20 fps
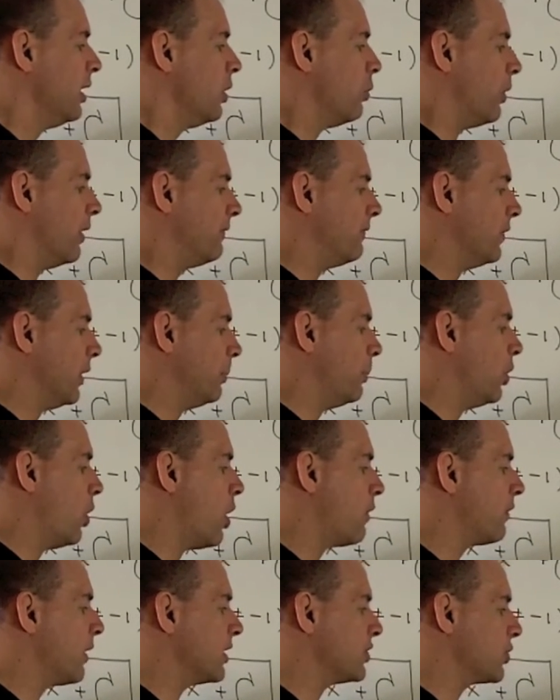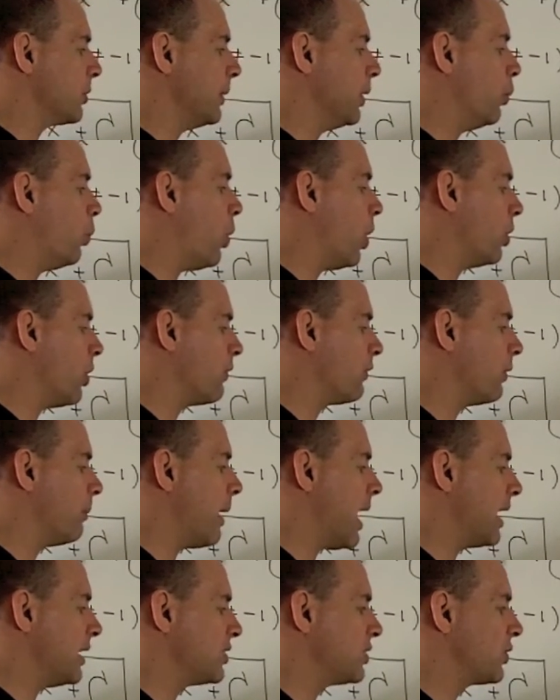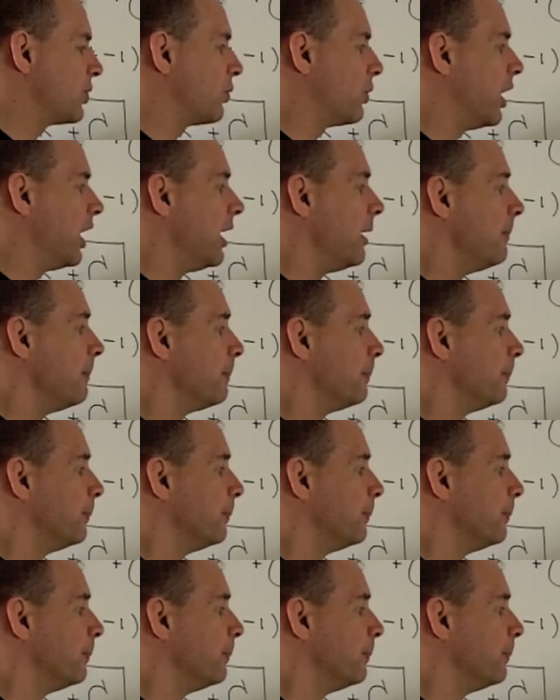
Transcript: When I flip it over, that's going to be 1 over minus 3.